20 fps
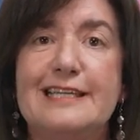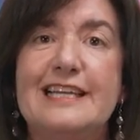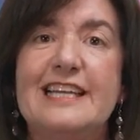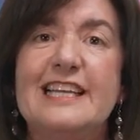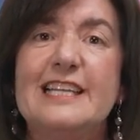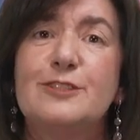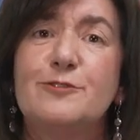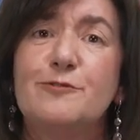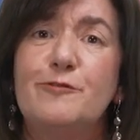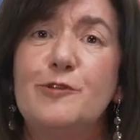
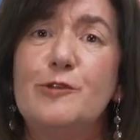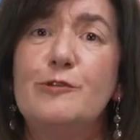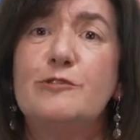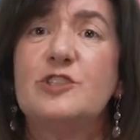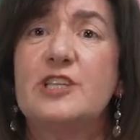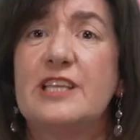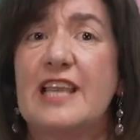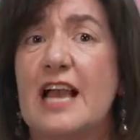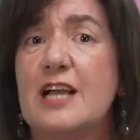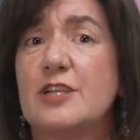It's
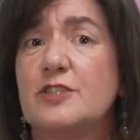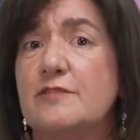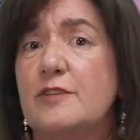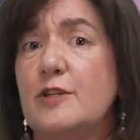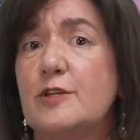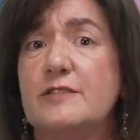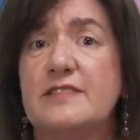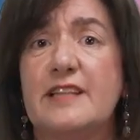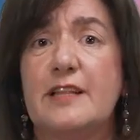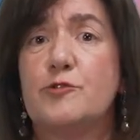future cash
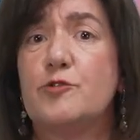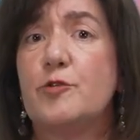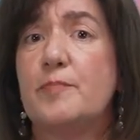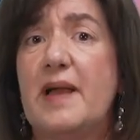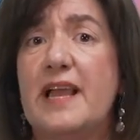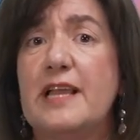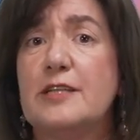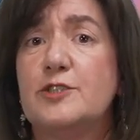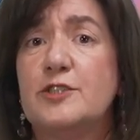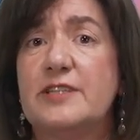flows that
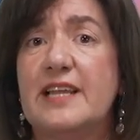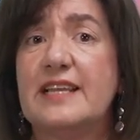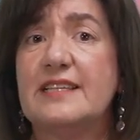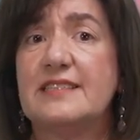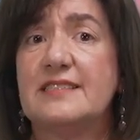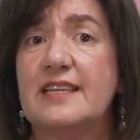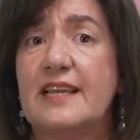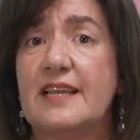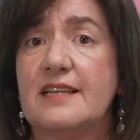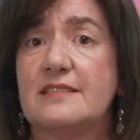repay today's
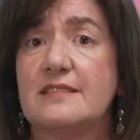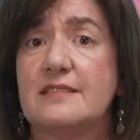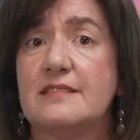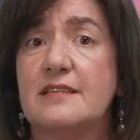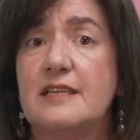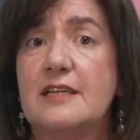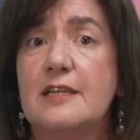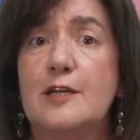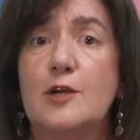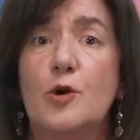debt,
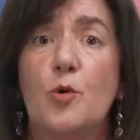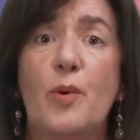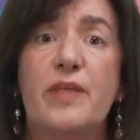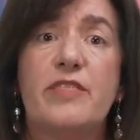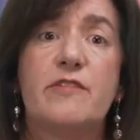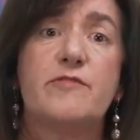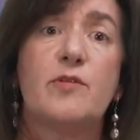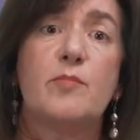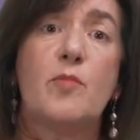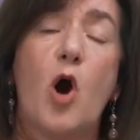whether
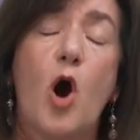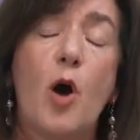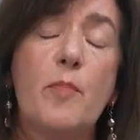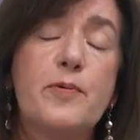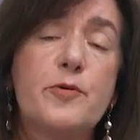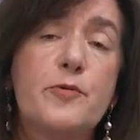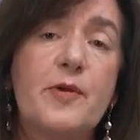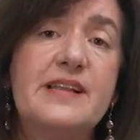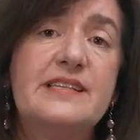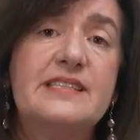from
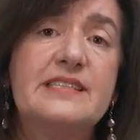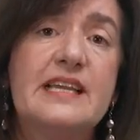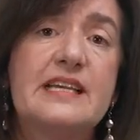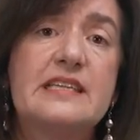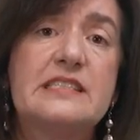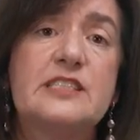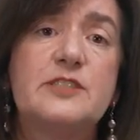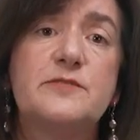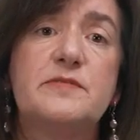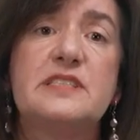operating
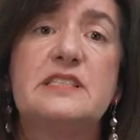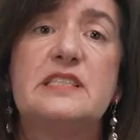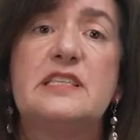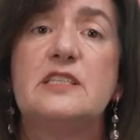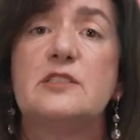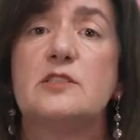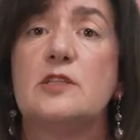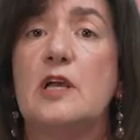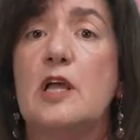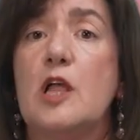
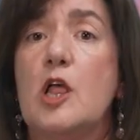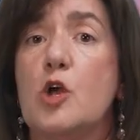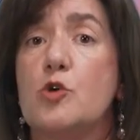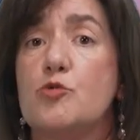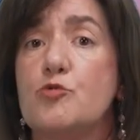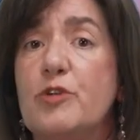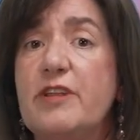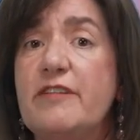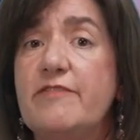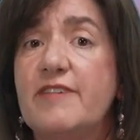activities,
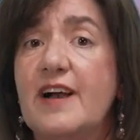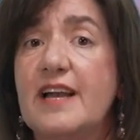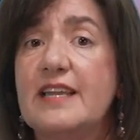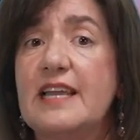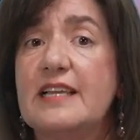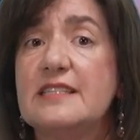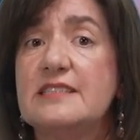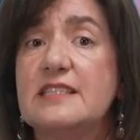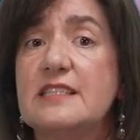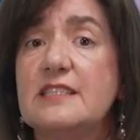
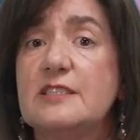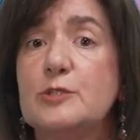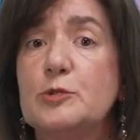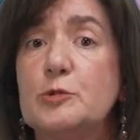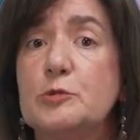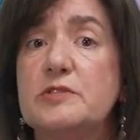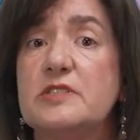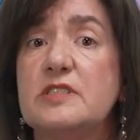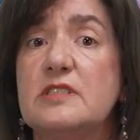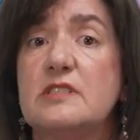refinancing
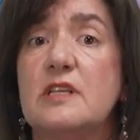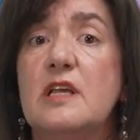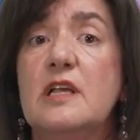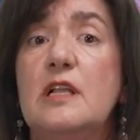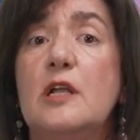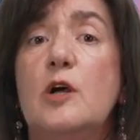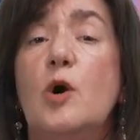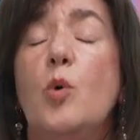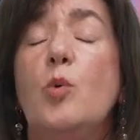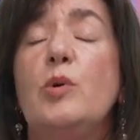sources,
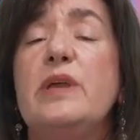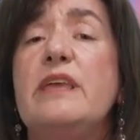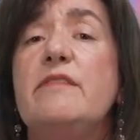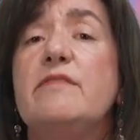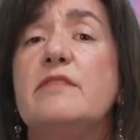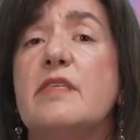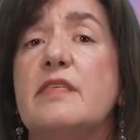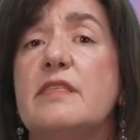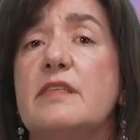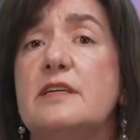or
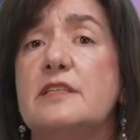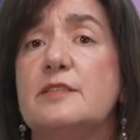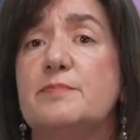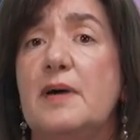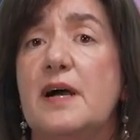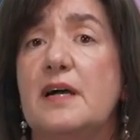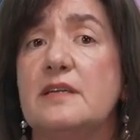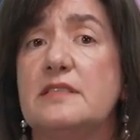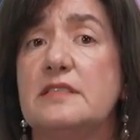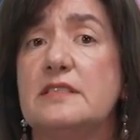even
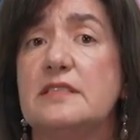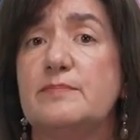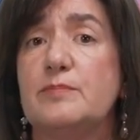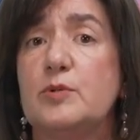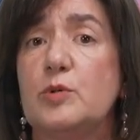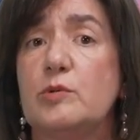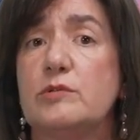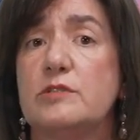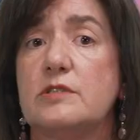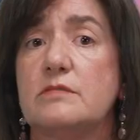third-party
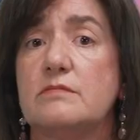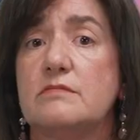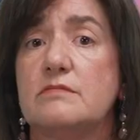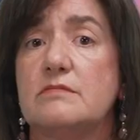support.